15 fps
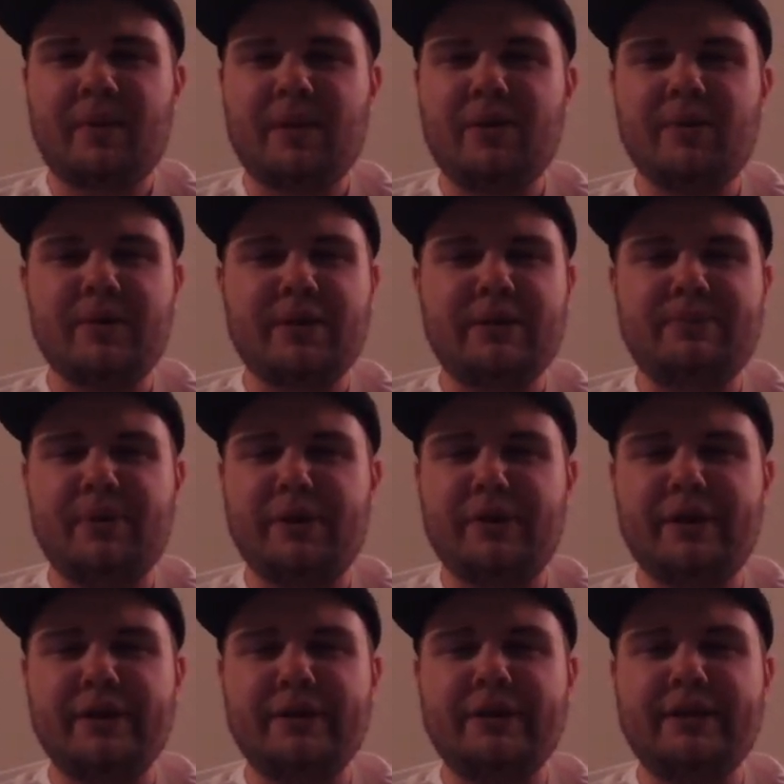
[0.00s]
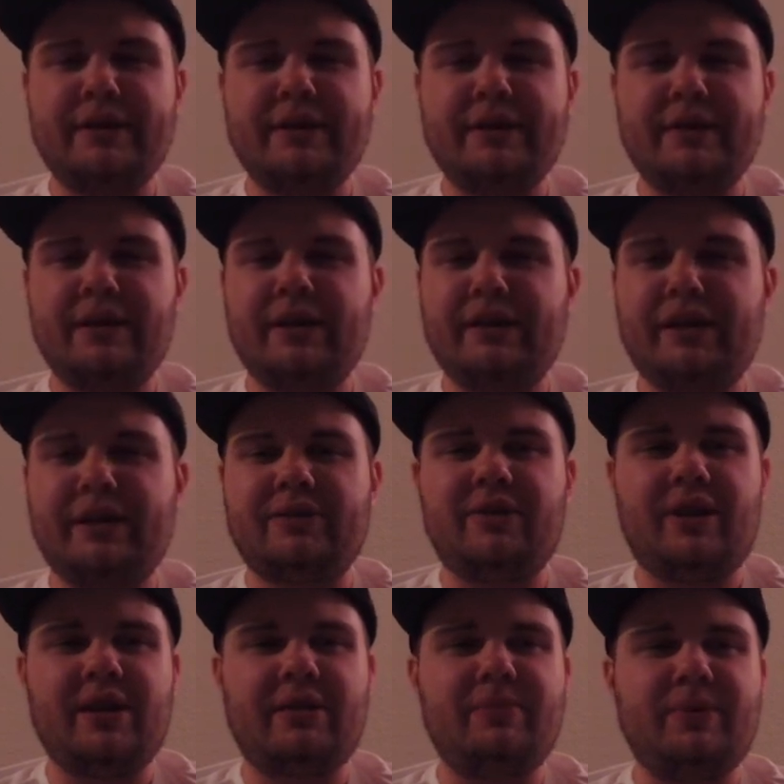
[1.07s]
you experience
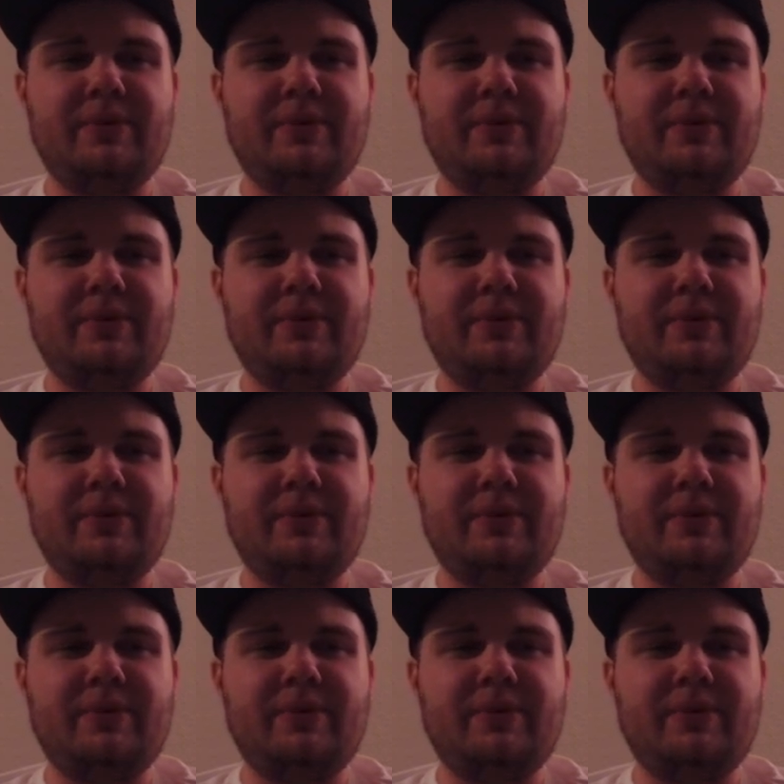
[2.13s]
electronic